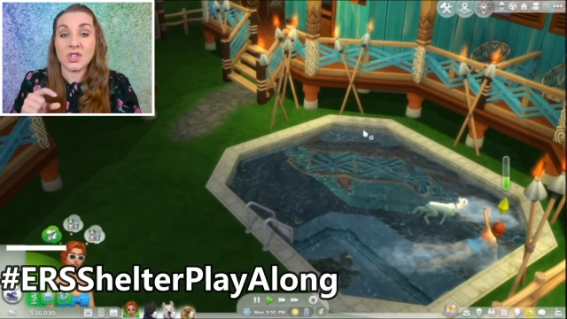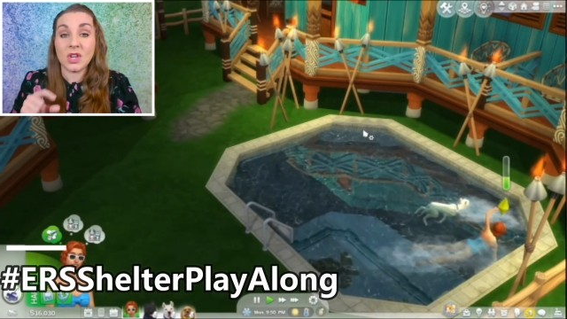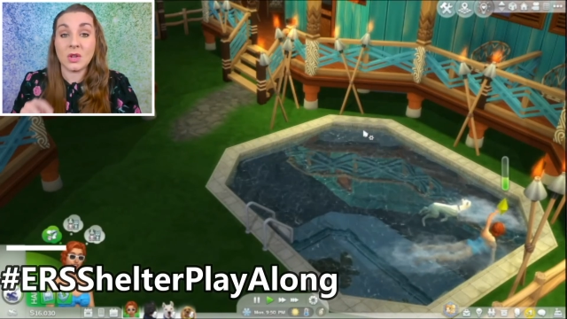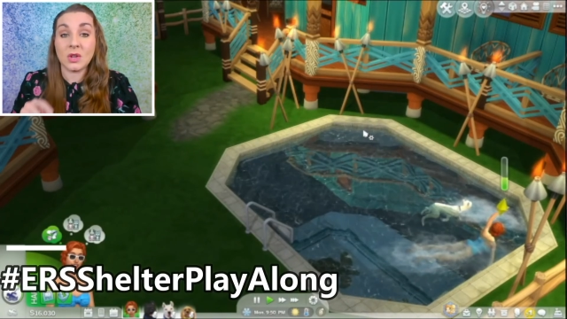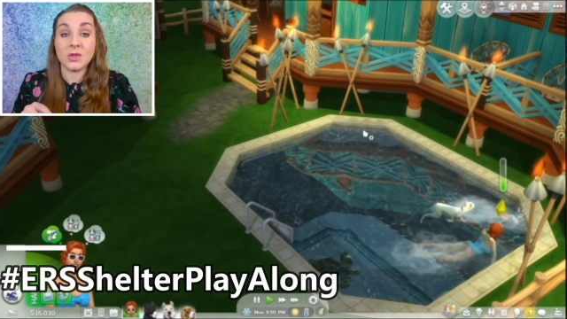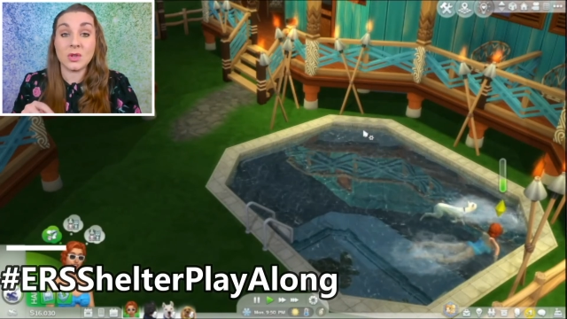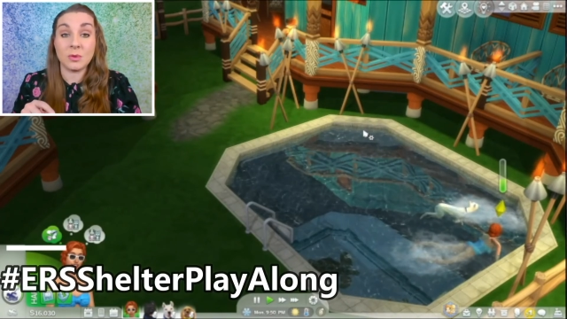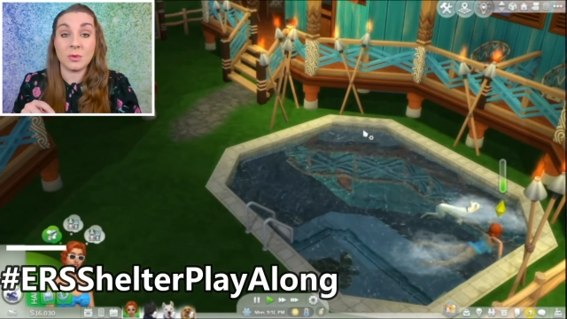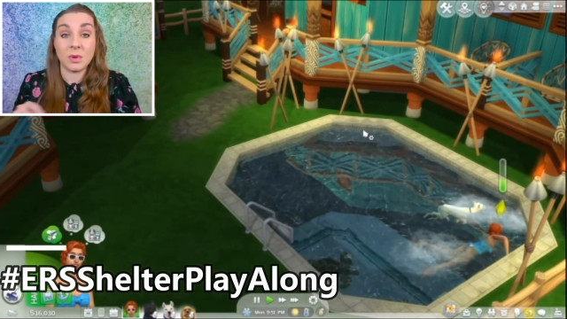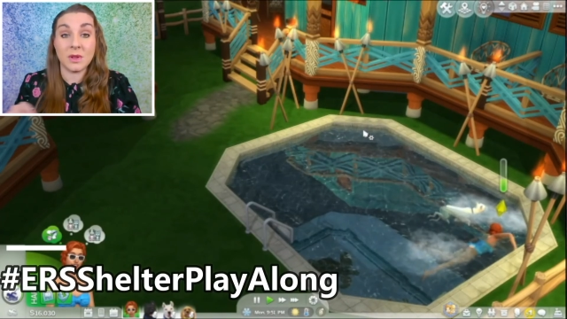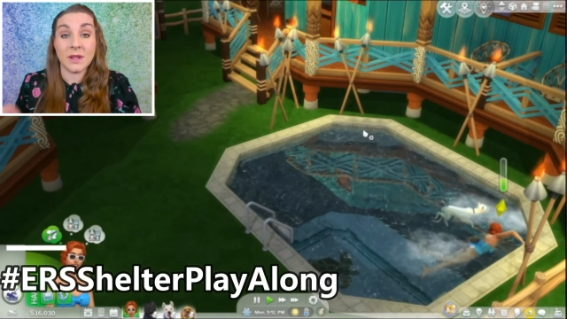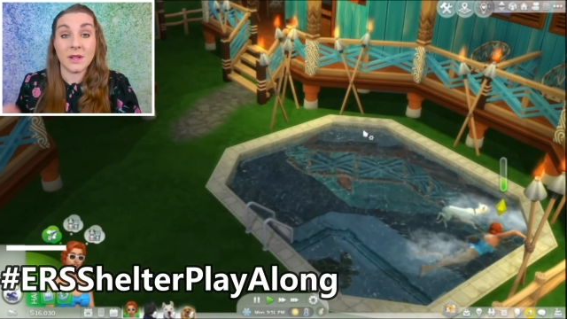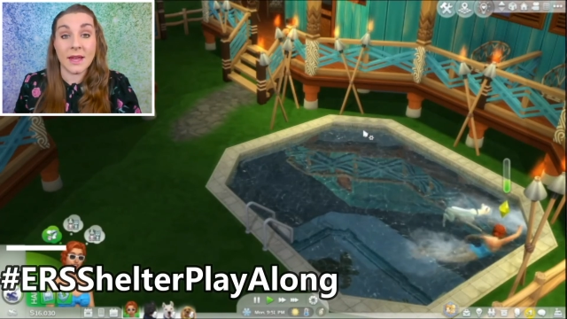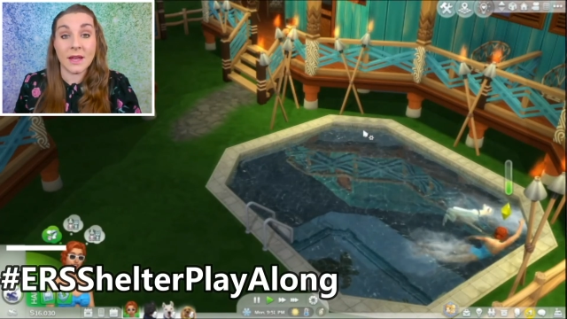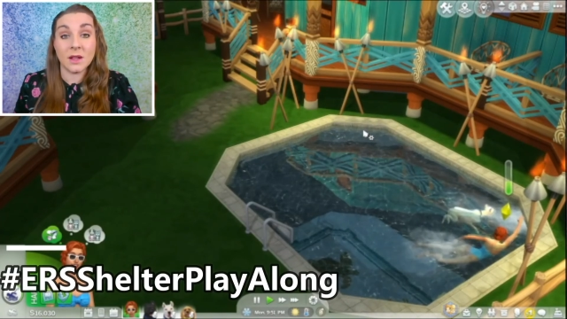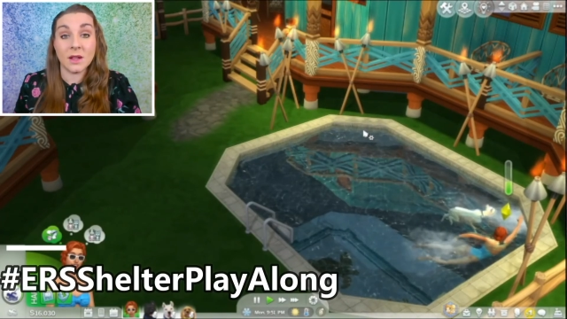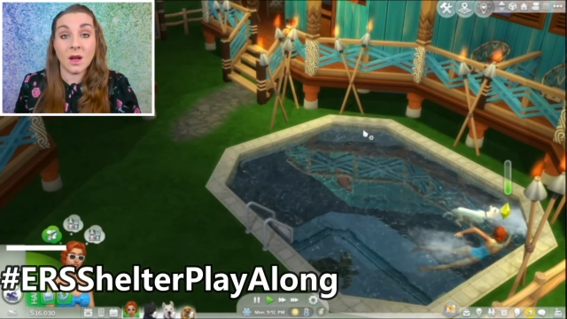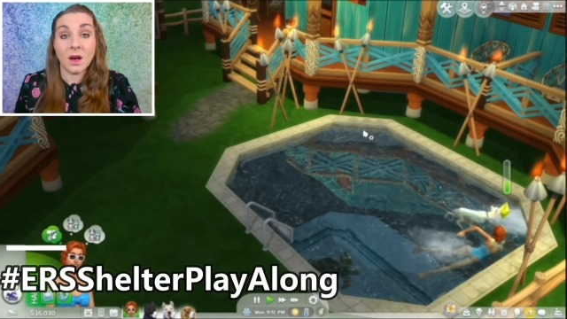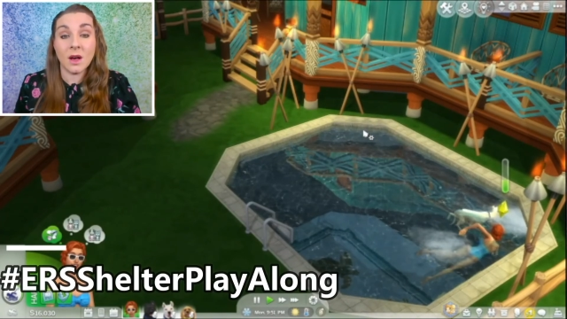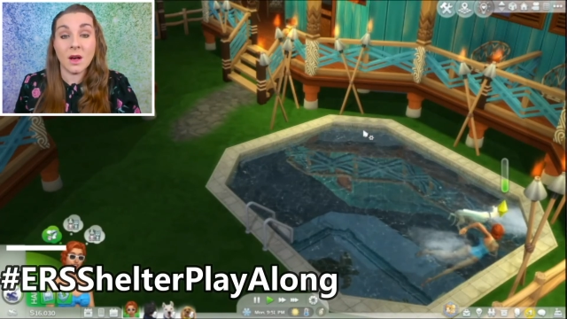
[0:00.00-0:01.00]
Shelter
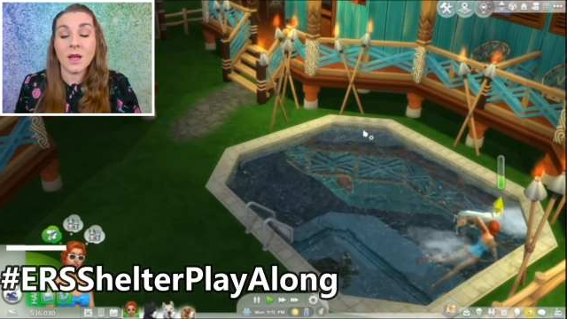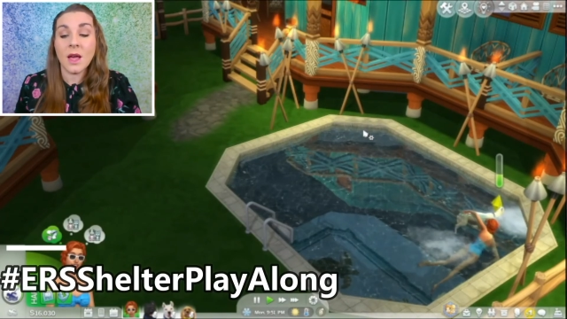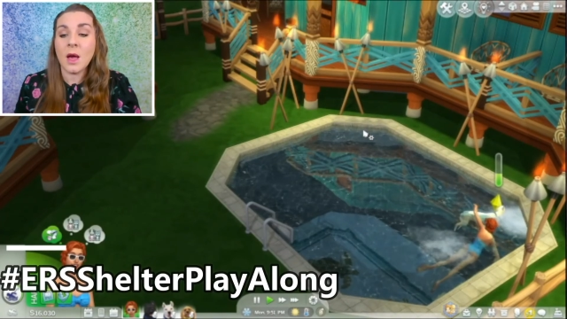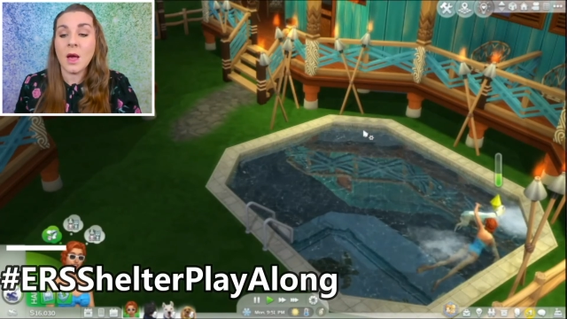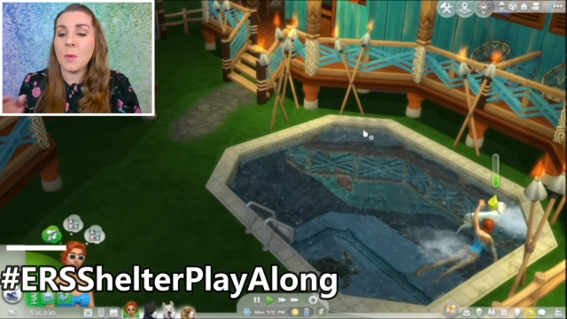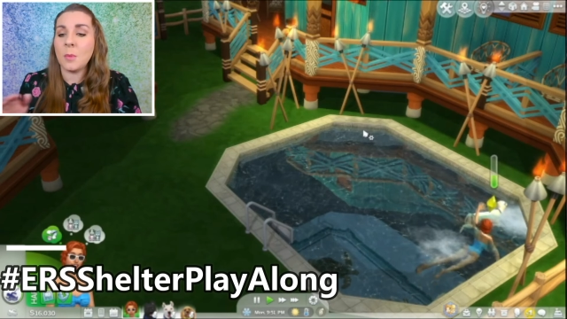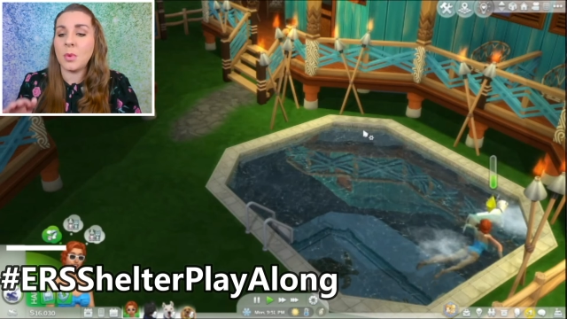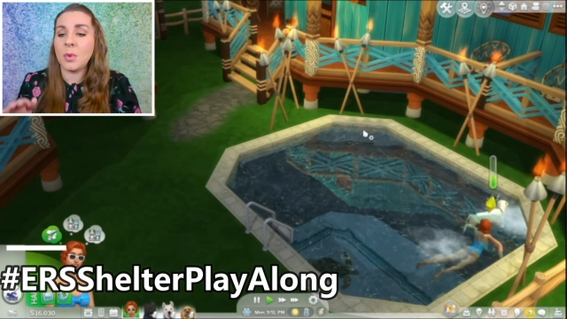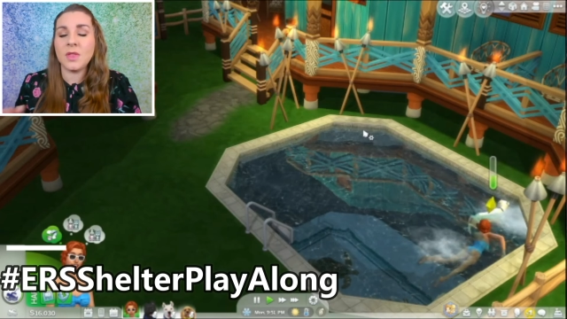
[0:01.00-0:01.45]
Play Along.